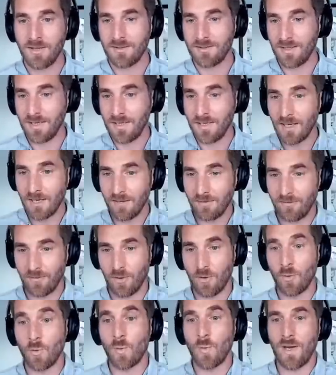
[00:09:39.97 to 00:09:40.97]
they have
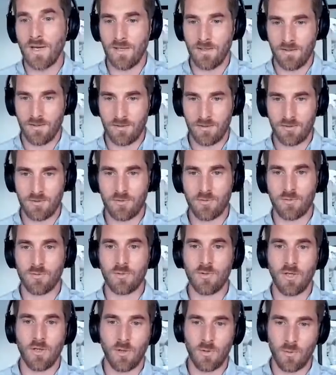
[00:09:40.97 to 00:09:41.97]
a way to
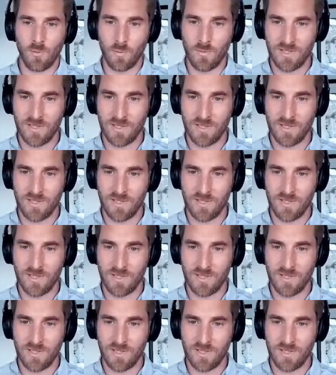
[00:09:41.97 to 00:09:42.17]
uh,